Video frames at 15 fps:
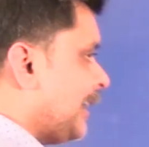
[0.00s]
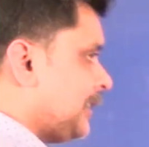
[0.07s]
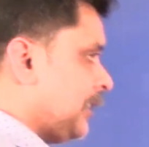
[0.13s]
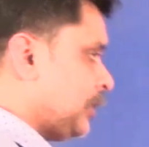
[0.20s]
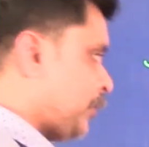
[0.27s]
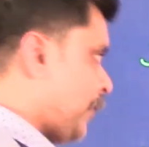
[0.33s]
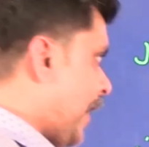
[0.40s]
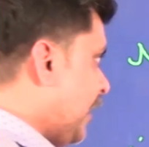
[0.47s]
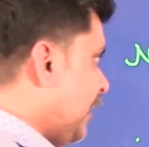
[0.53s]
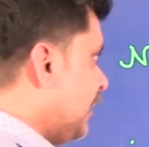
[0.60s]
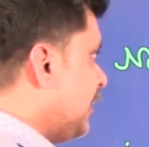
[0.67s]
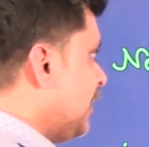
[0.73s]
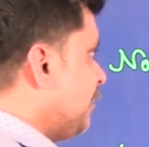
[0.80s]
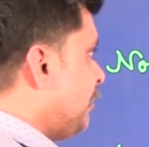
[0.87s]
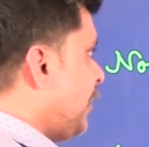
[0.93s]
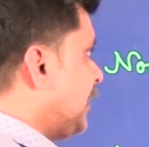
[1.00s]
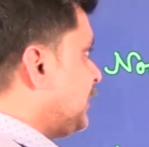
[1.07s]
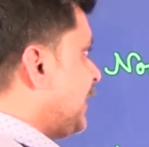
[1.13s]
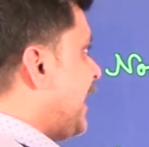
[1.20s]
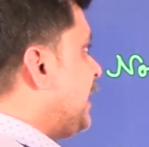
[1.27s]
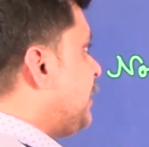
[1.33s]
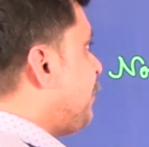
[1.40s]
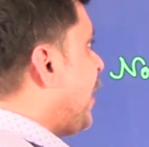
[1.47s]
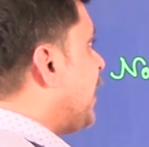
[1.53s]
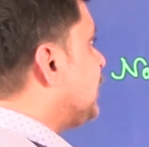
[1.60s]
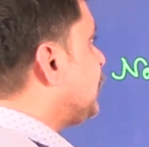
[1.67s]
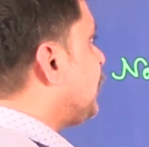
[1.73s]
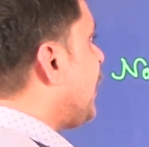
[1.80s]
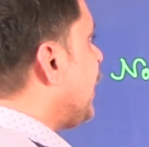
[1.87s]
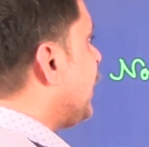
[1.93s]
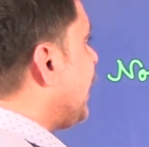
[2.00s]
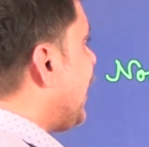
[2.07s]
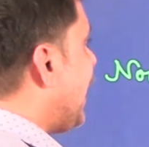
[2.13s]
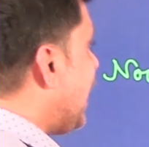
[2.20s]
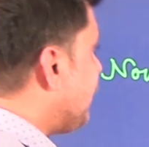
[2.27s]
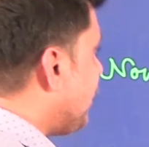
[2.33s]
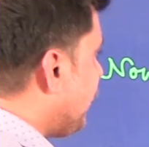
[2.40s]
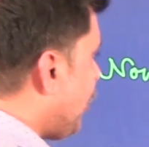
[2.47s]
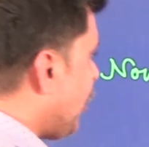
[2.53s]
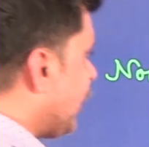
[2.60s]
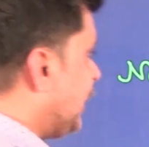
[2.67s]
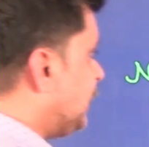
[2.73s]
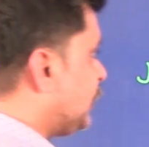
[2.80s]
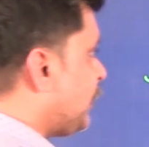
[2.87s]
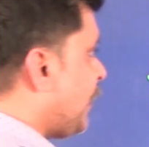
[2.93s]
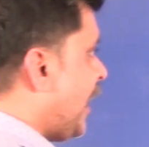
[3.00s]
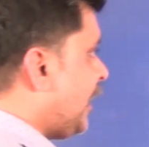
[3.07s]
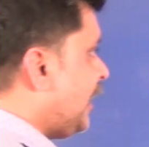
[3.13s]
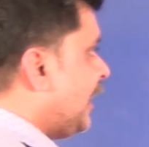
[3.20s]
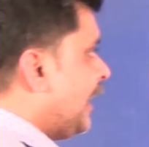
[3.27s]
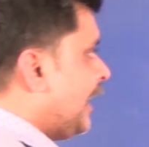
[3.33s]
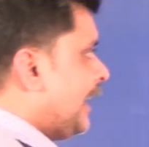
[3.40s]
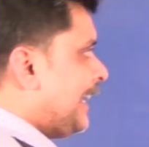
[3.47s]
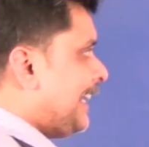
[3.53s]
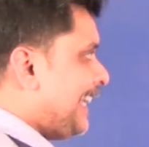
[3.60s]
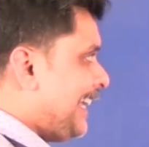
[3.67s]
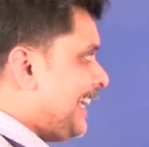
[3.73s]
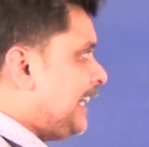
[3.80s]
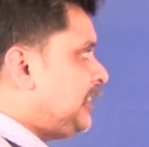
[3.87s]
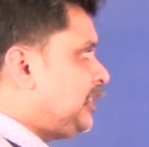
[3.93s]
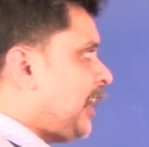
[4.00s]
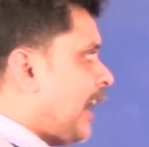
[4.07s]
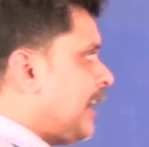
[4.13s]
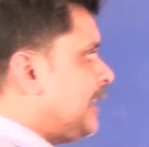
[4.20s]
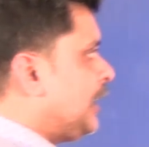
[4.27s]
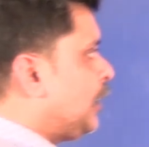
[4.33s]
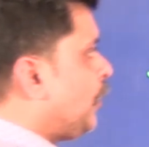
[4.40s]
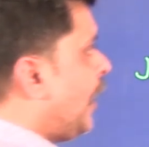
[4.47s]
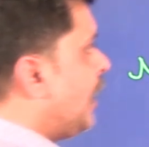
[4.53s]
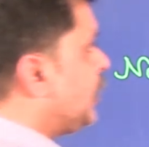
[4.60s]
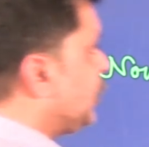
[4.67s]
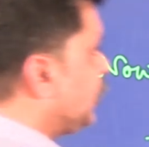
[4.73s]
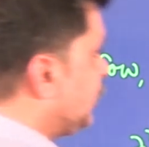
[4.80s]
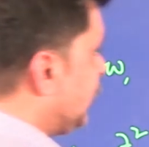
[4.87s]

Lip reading: x square plus 8 pi square m upon h square E psi equal to